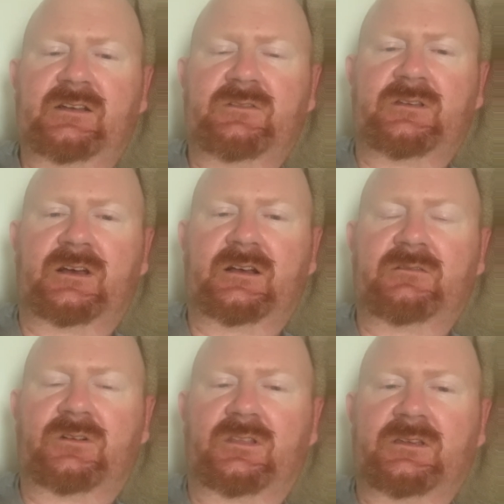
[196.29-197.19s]
I haven't uh,
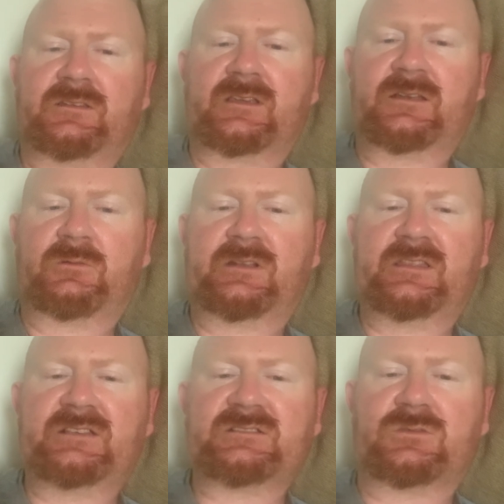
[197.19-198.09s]
really done one of
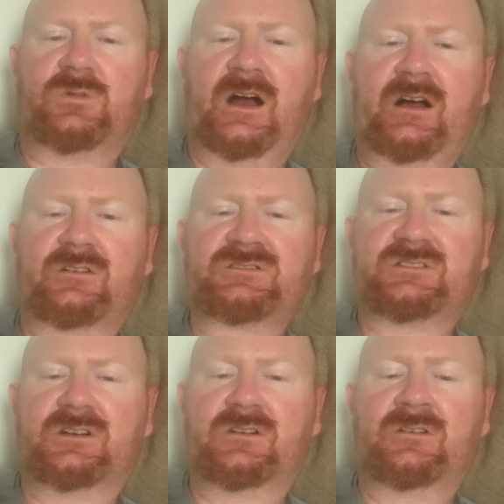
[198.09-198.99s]
these in a while,
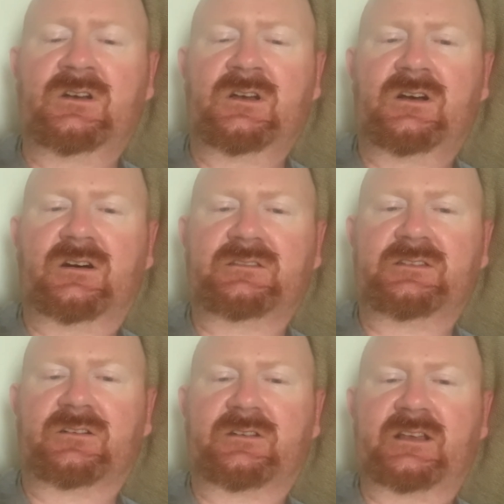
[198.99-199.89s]
so
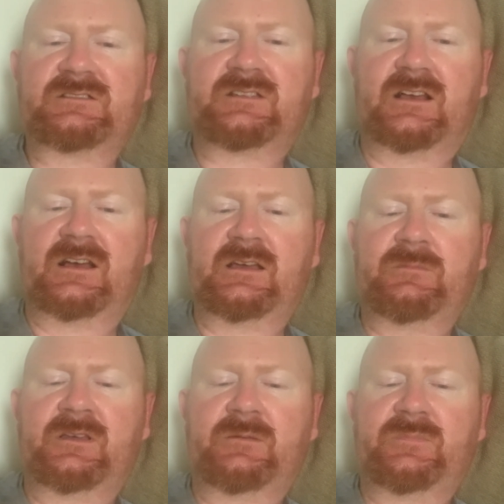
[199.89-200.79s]
until next
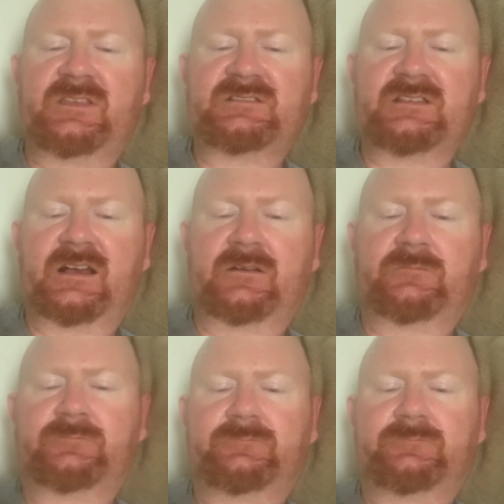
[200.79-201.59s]
time, peace out.